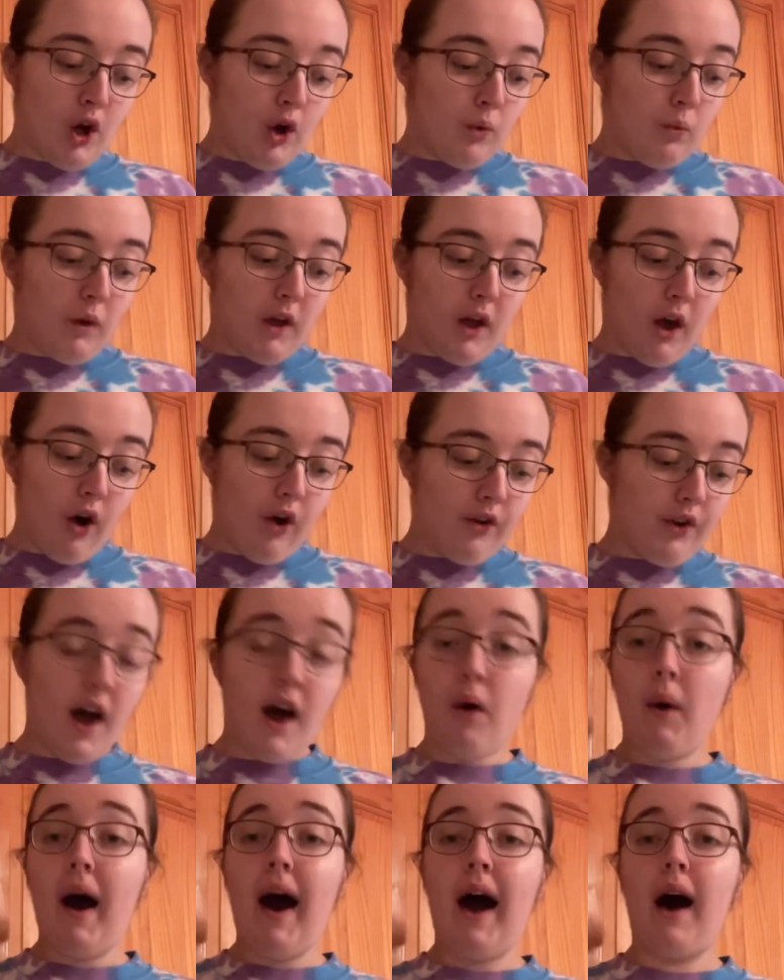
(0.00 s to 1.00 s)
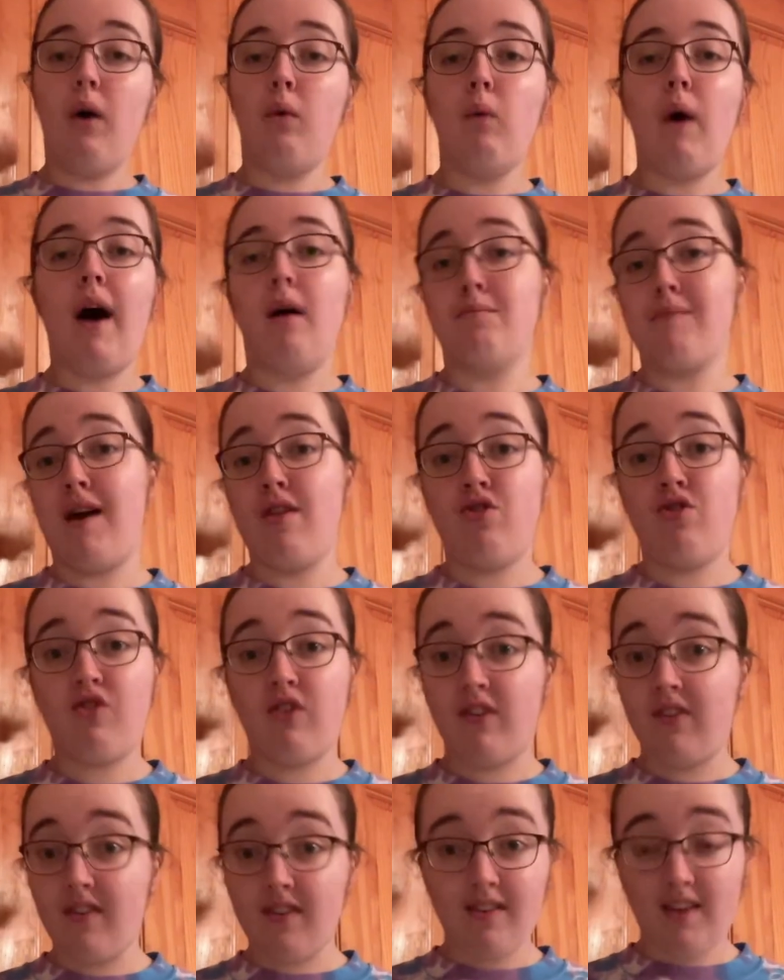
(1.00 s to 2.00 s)
We all know how well Manchester
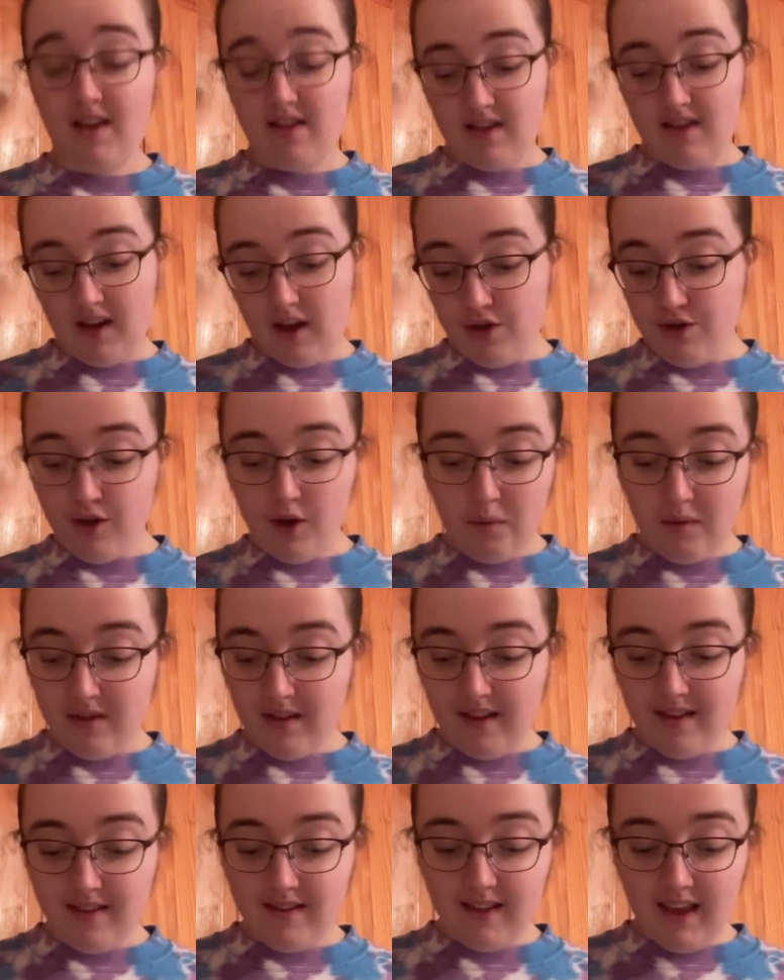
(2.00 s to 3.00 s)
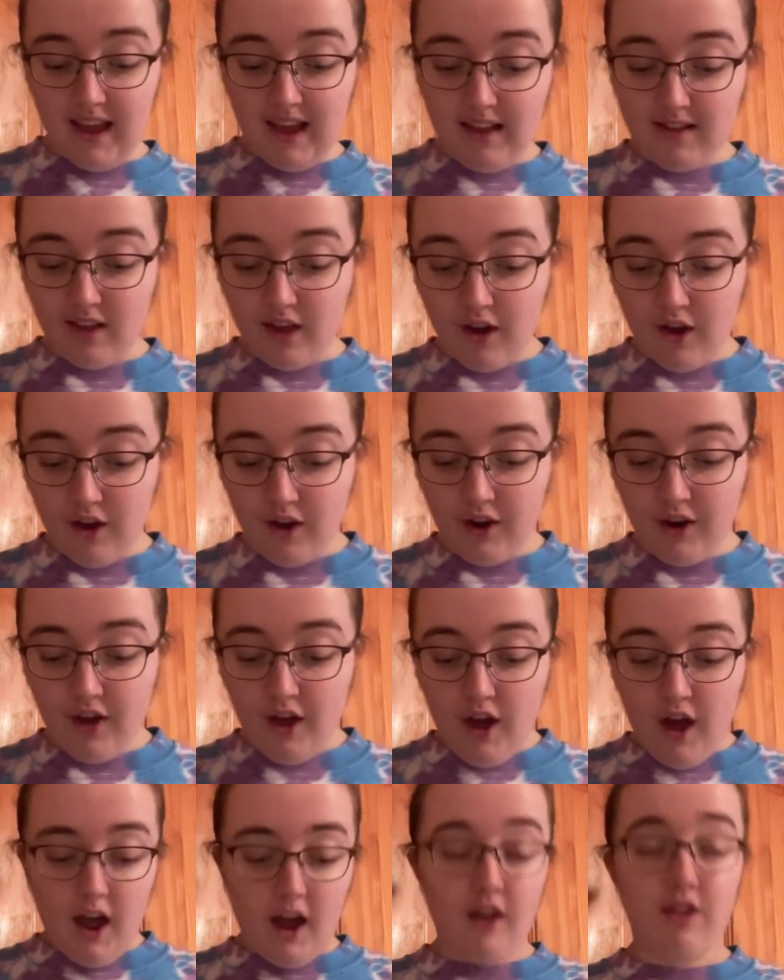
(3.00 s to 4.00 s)
City are doing this season,
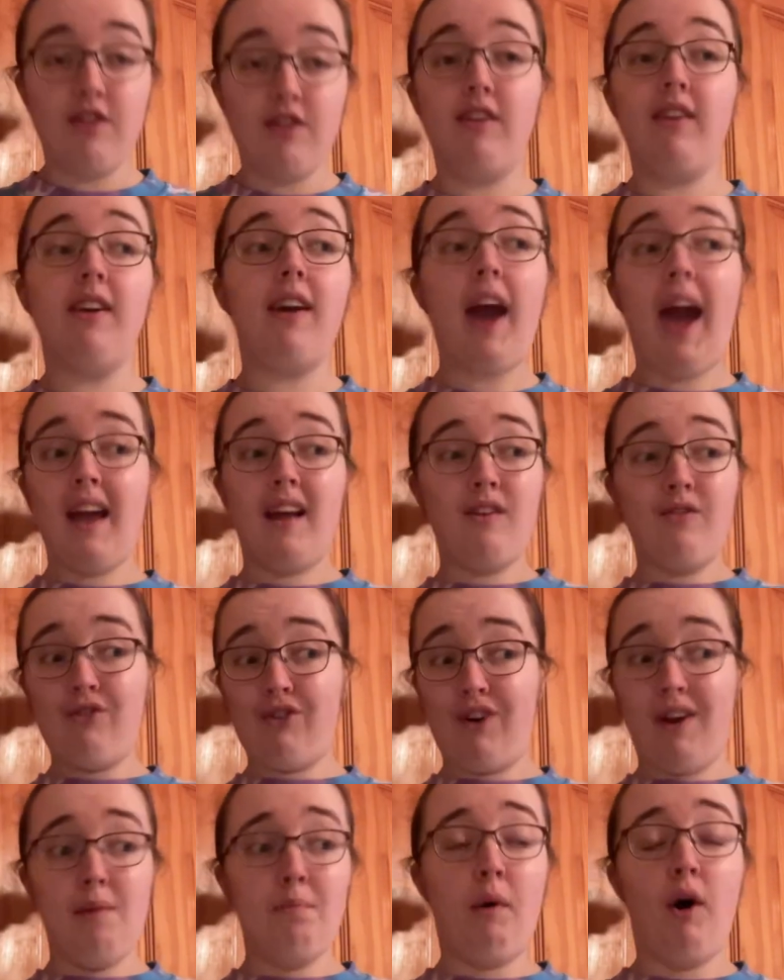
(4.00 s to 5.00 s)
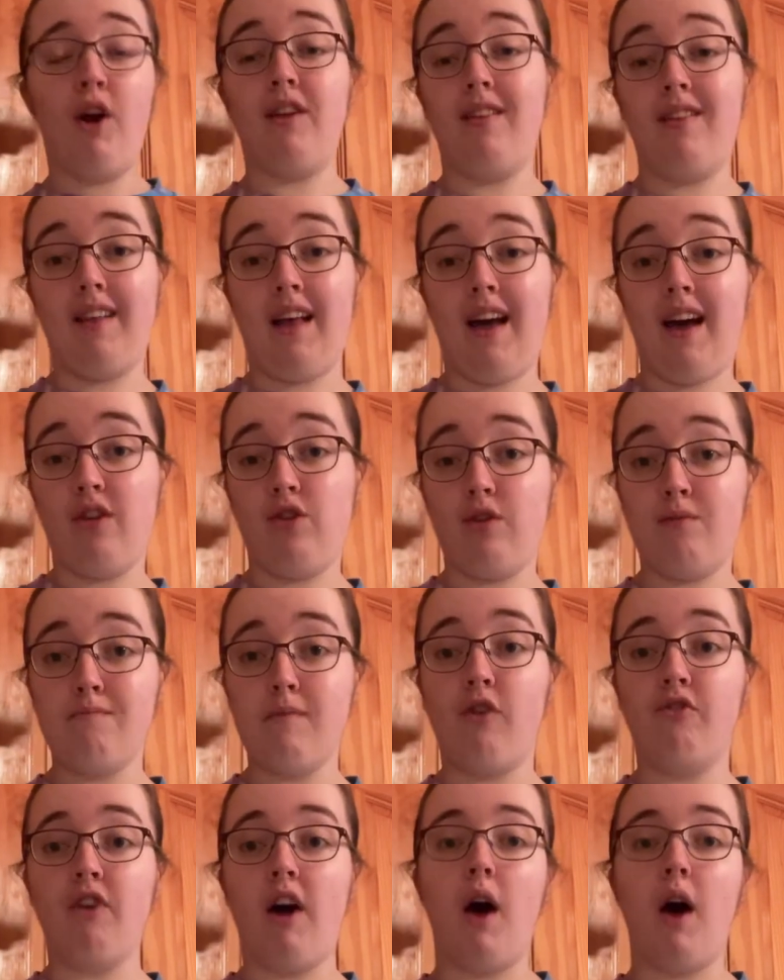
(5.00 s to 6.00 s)
and getting 3 points there
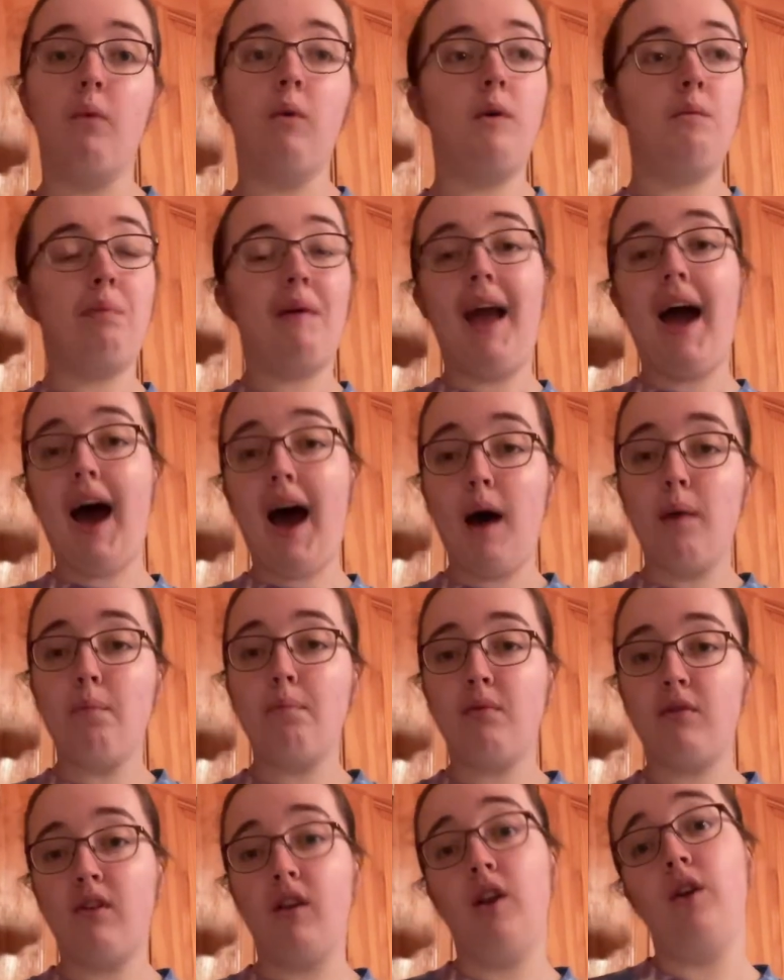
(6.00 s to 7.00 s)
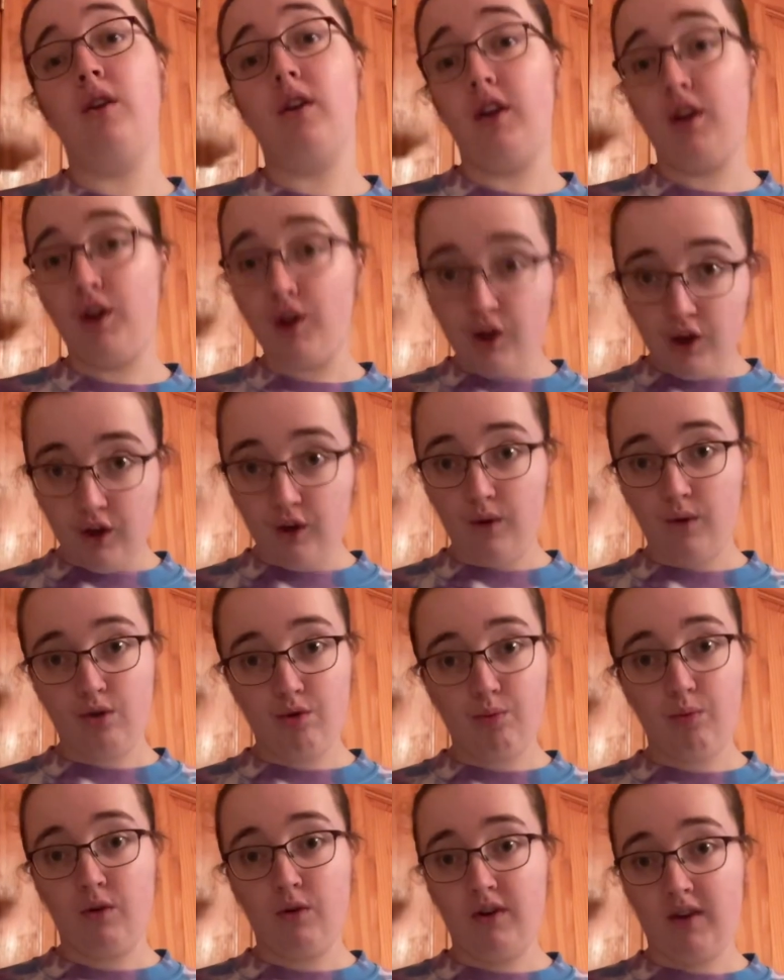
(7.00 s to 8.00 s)
tomorrow would be absolutely huge,
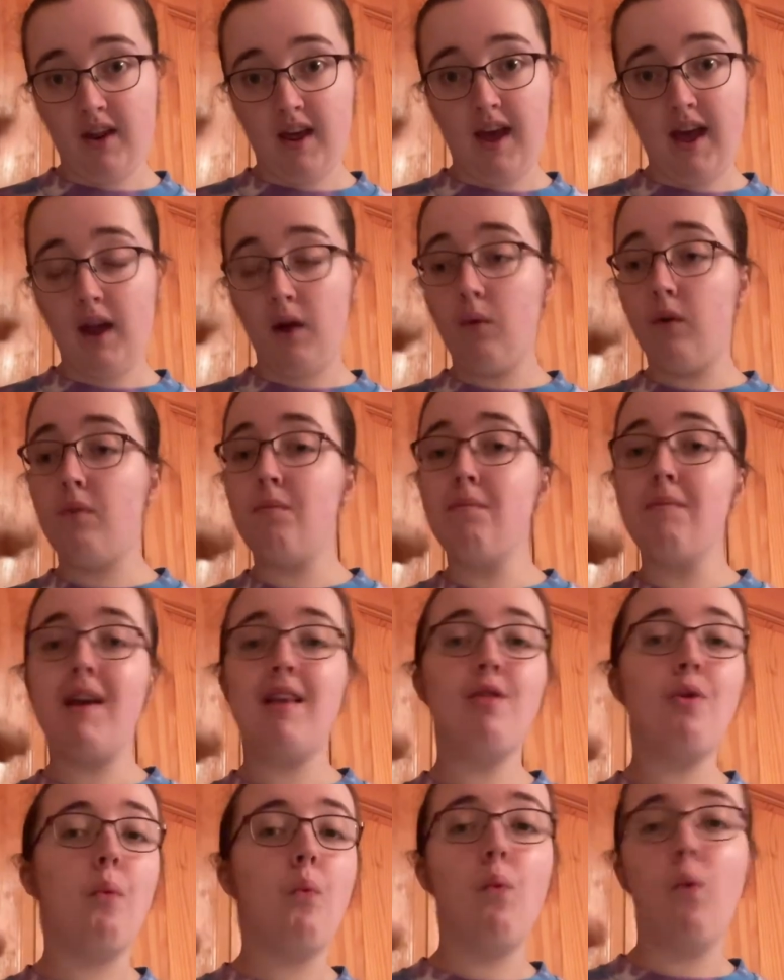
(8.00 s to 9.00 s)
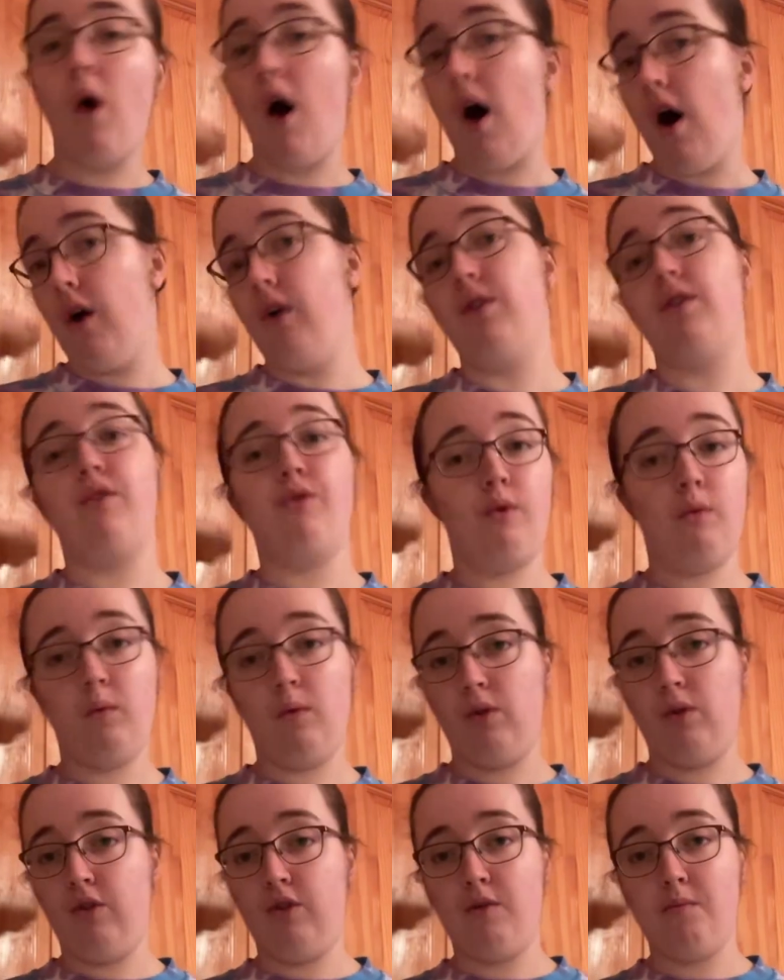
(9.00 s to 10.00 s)
wouldn't it? It would mean the world if we
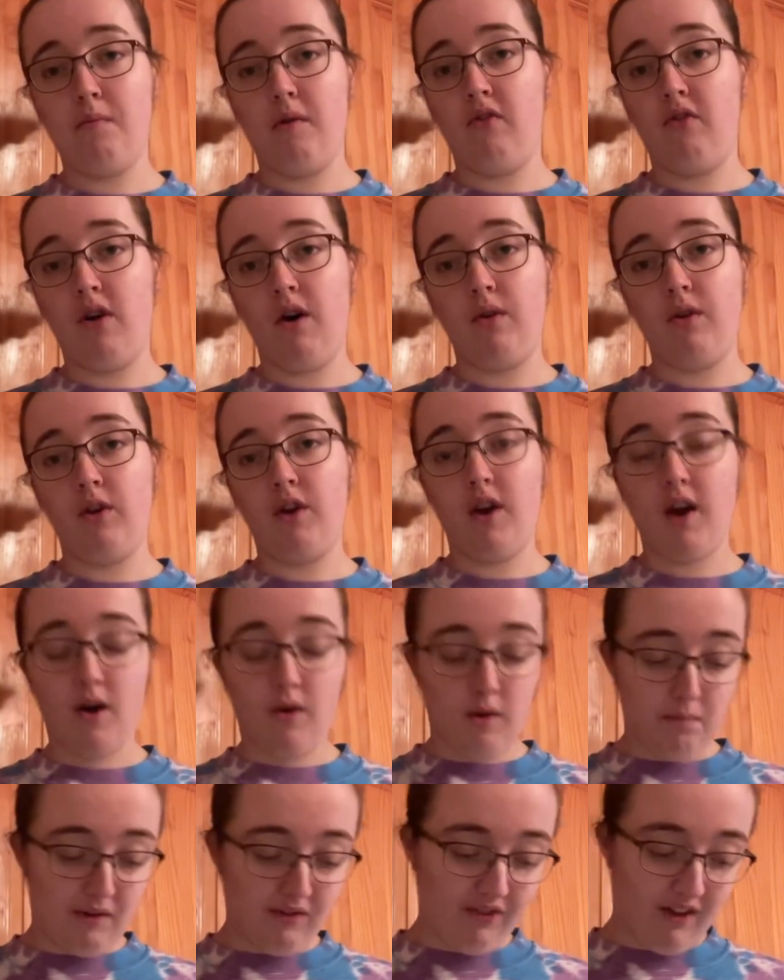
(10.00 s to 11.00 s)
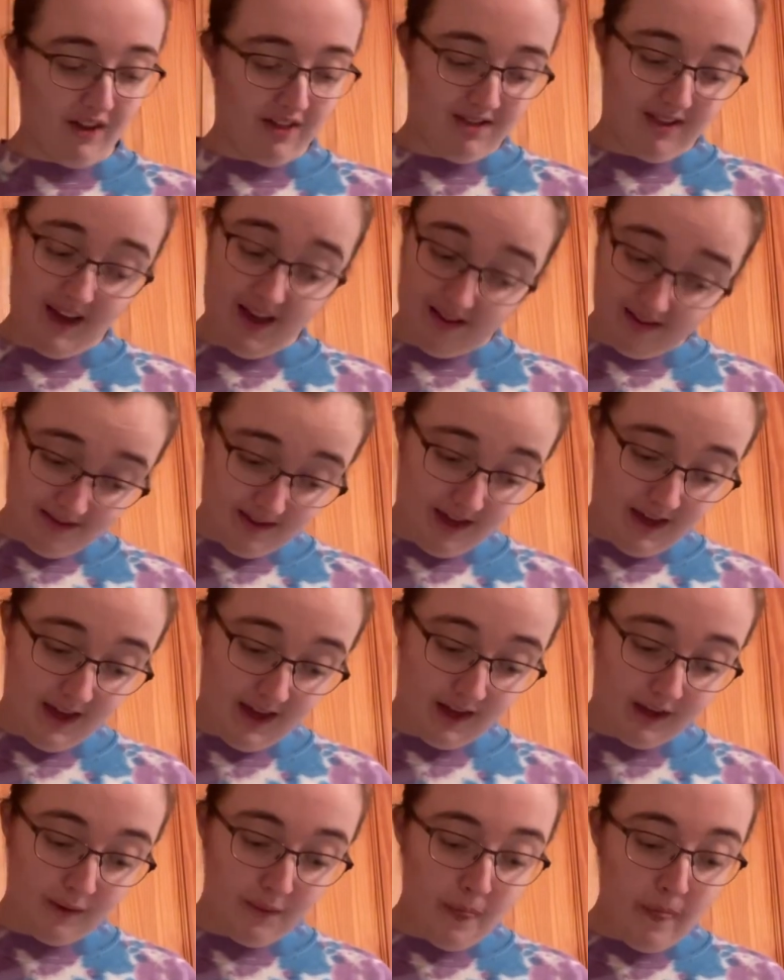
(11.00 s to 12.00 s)
won tomorrow, you know? It'd be
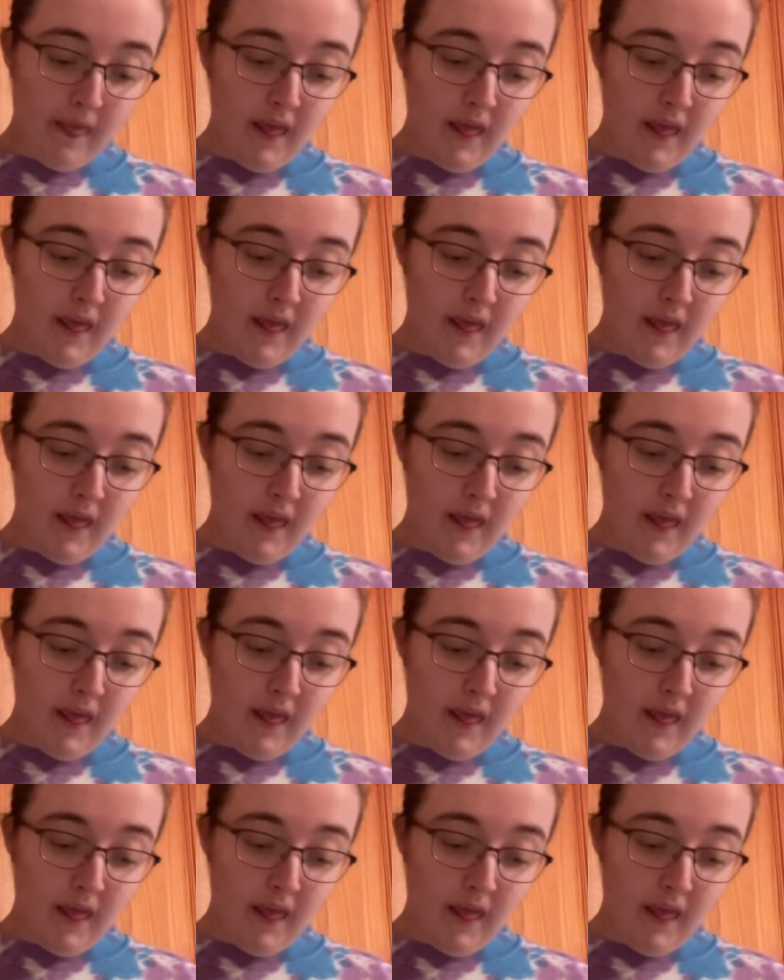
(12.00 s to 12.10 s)
fantastic.